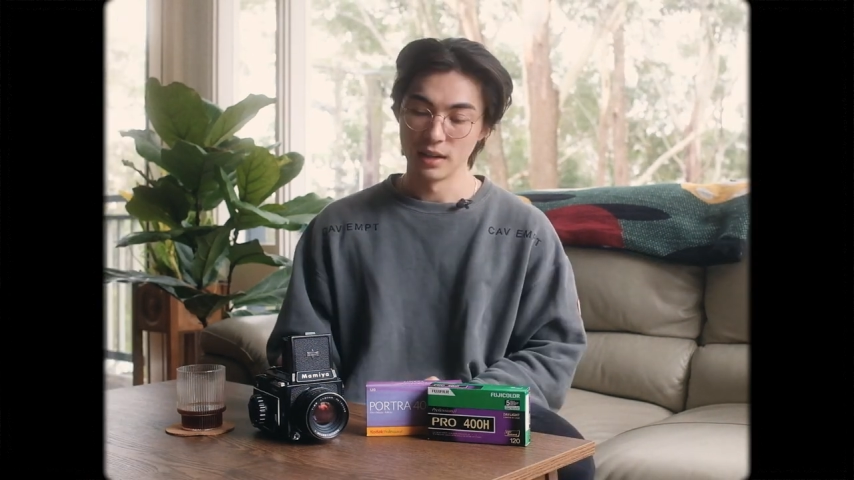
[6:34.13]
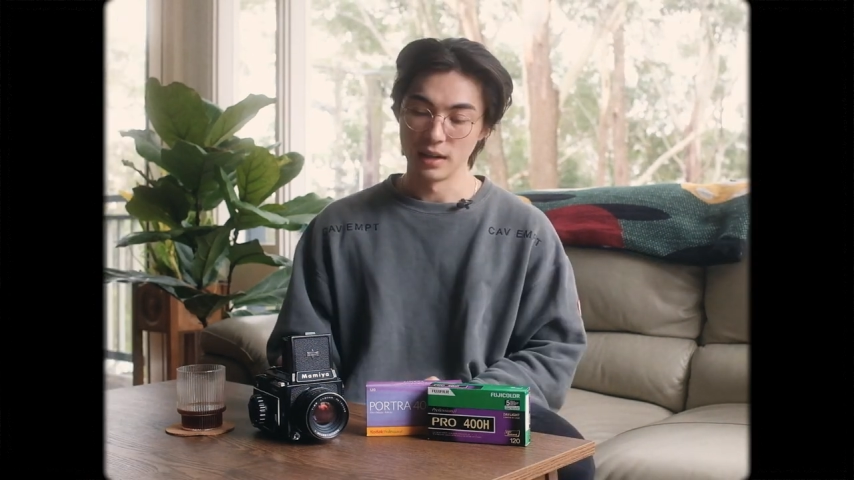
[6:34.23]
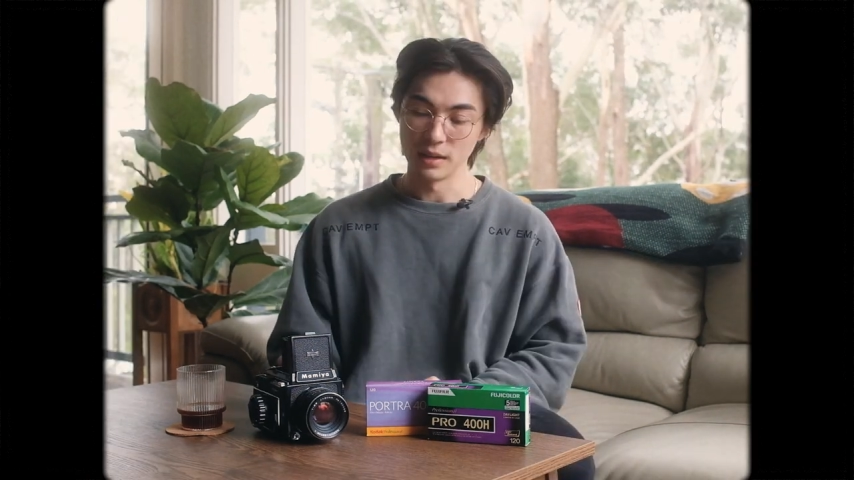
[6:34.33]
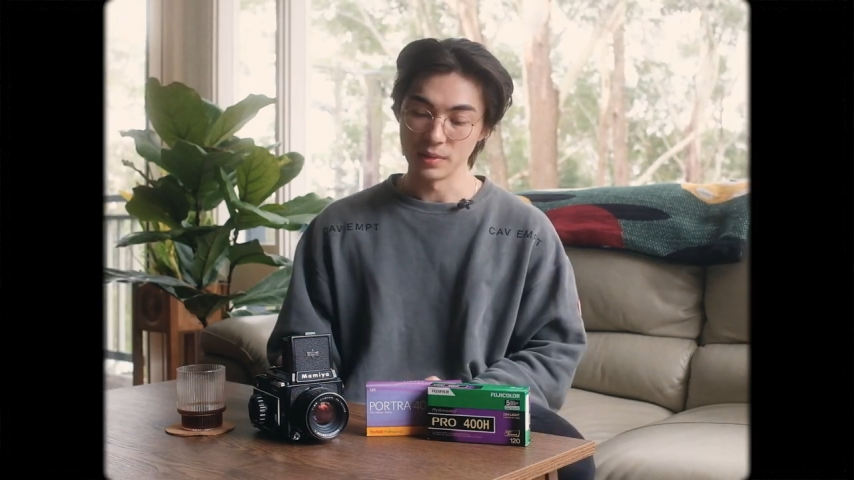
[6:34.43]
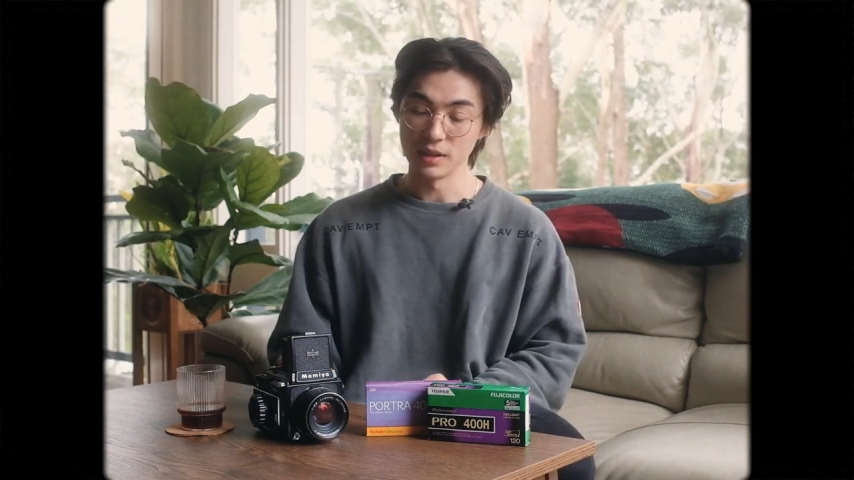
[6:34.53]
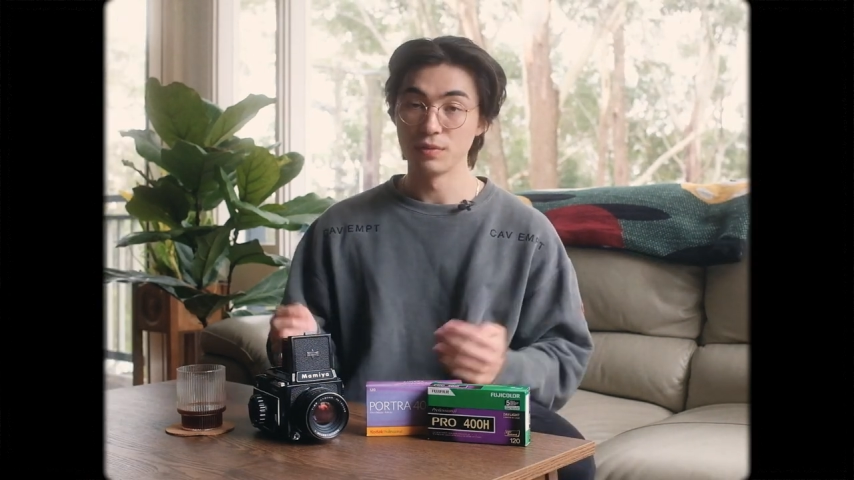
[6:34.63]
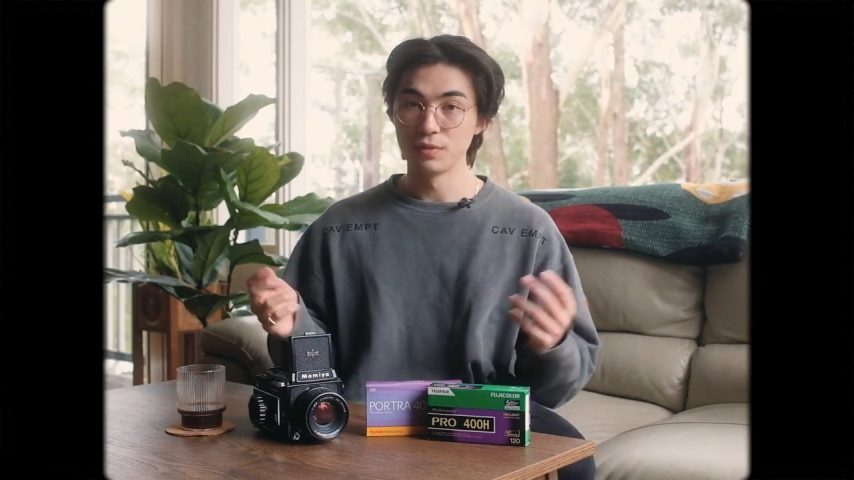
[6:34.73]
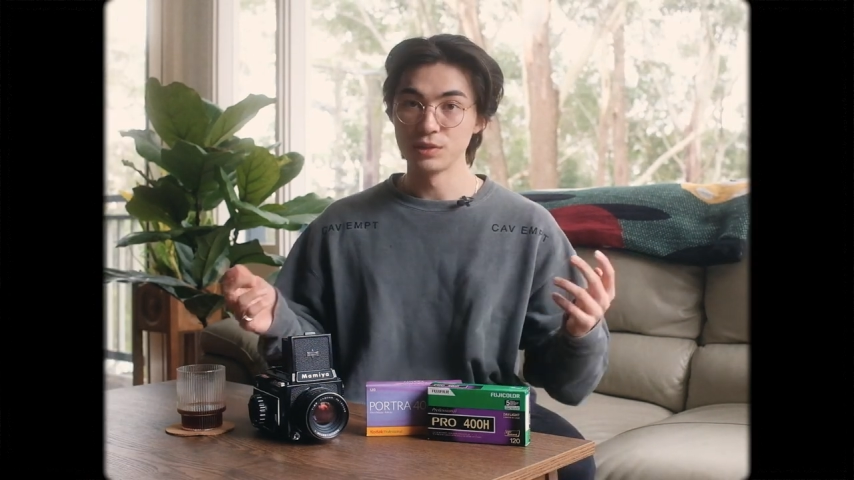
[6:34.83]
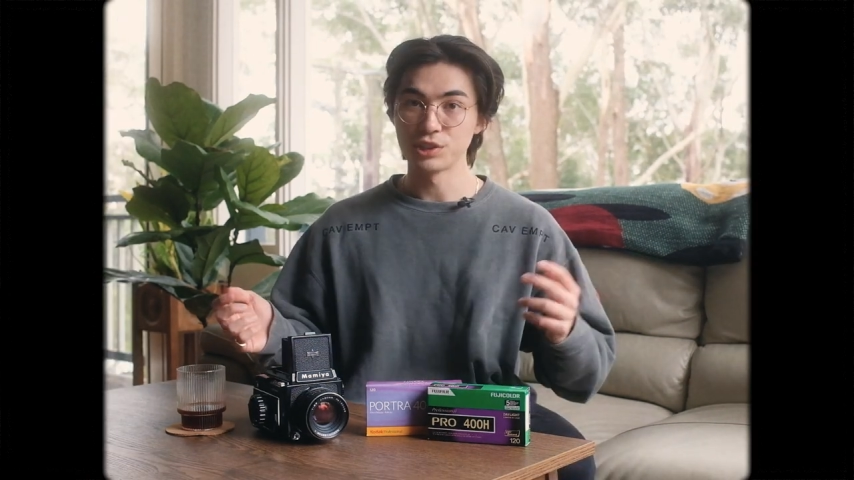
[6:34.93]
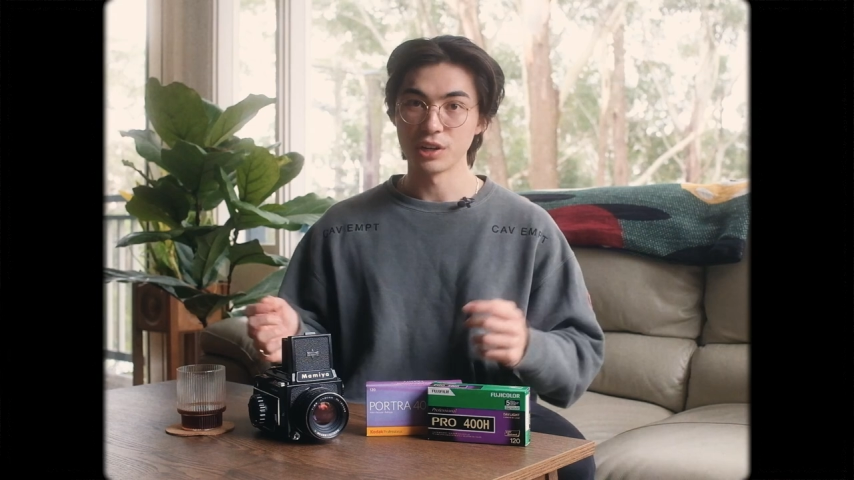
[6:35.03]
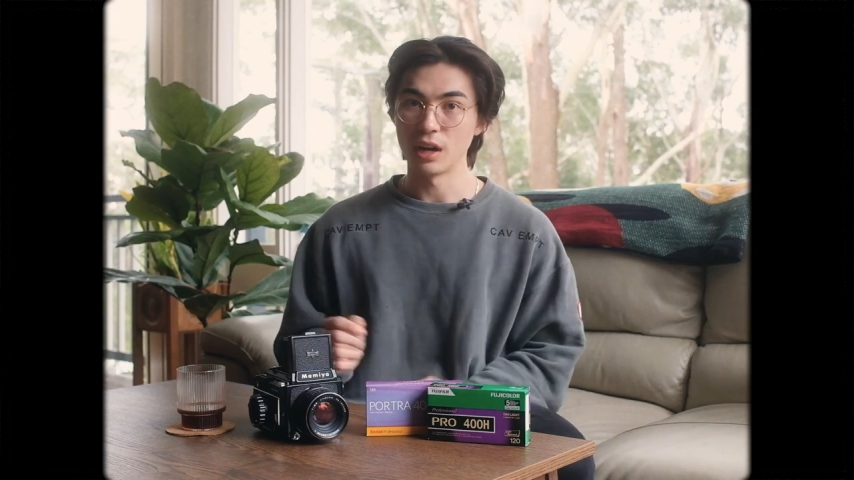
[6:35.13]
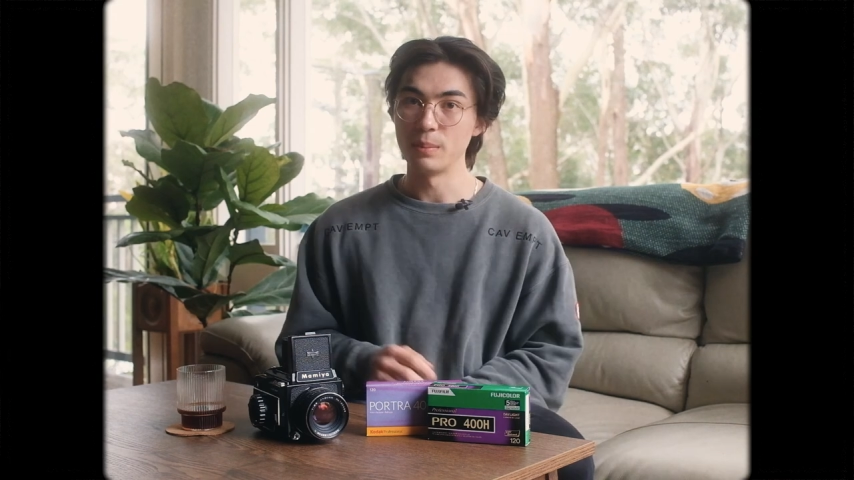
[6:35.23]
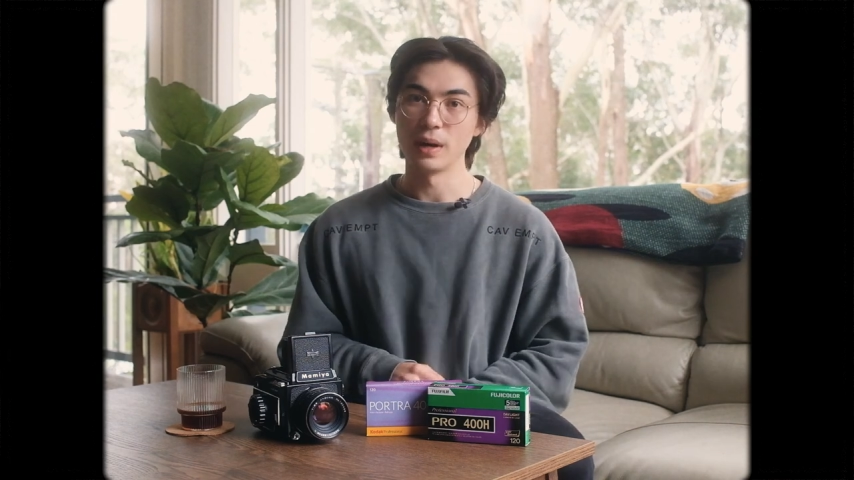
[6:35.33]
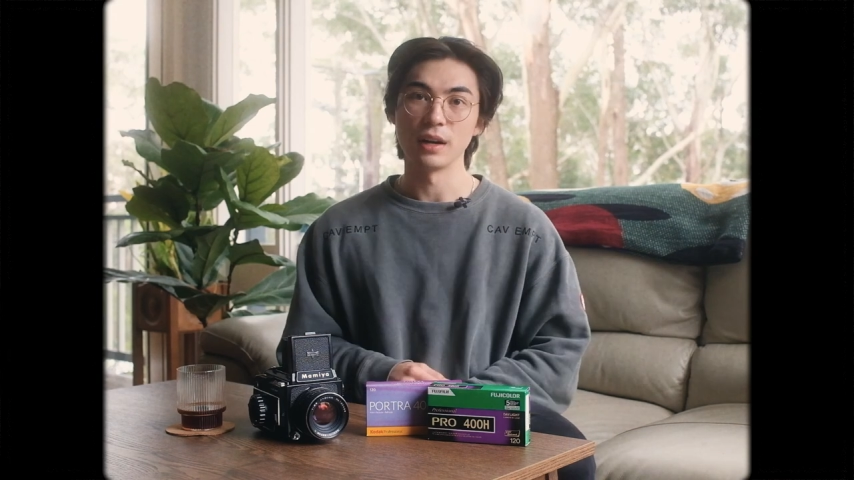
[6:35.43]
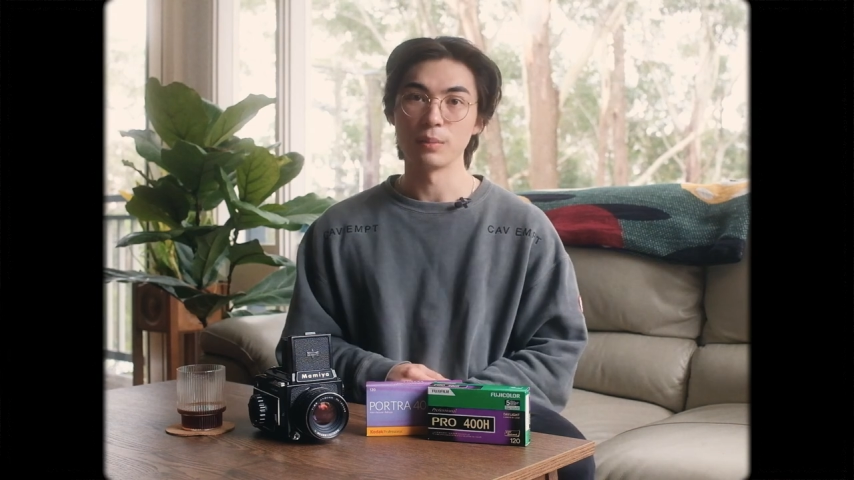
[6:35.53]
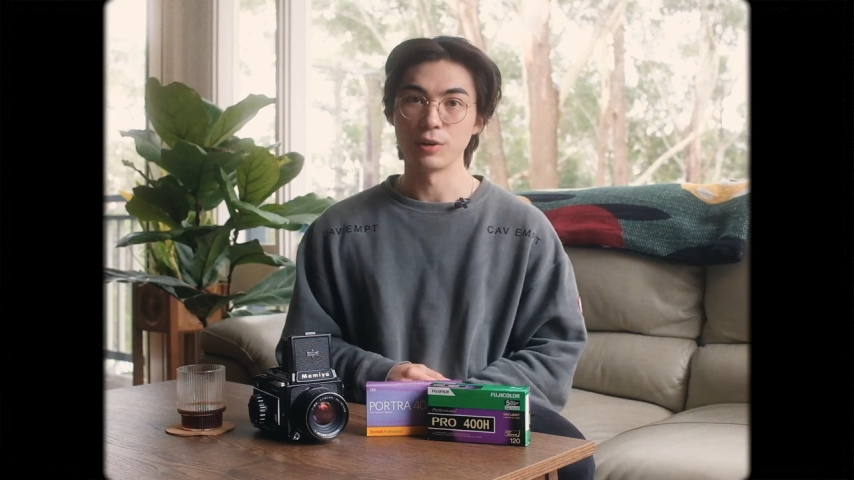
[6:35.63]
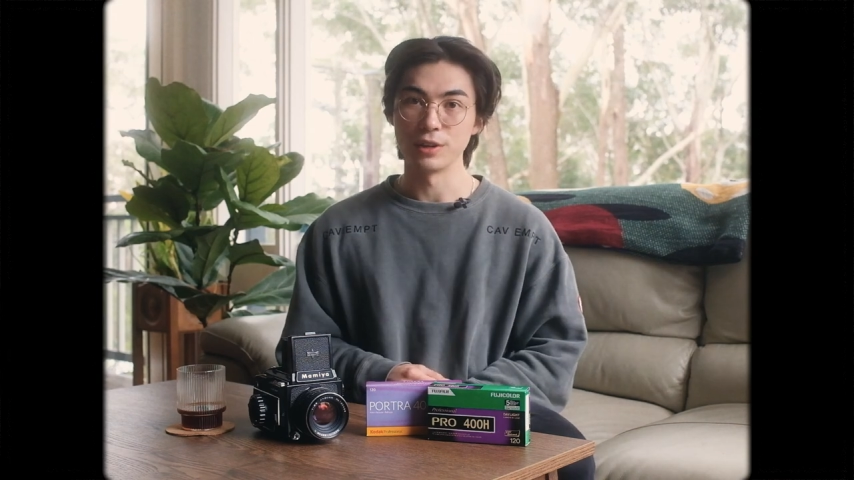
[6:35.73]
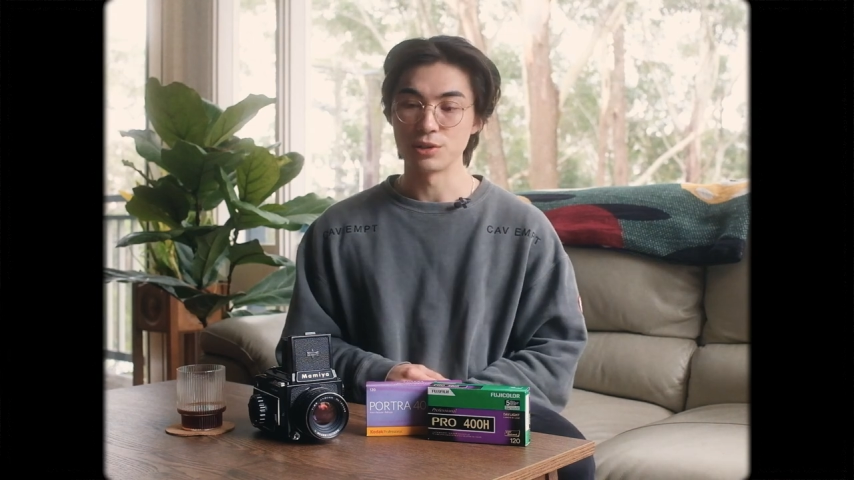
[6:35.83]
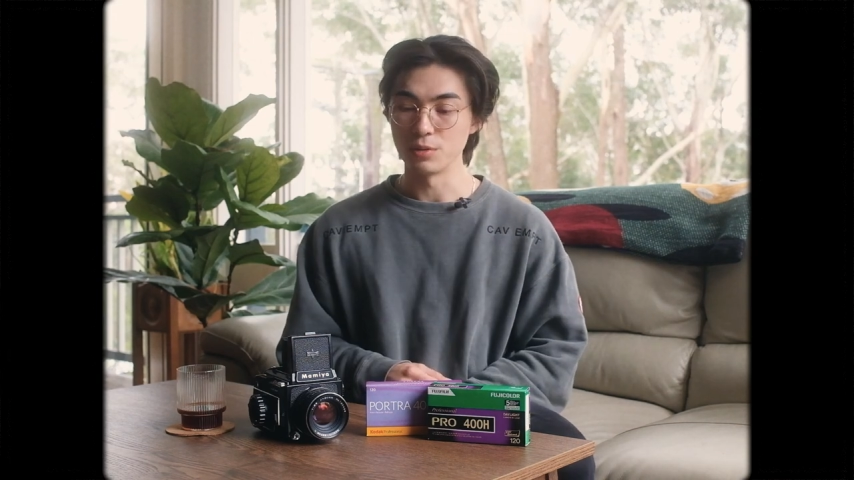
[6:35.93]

Um, in the future, I might upgrade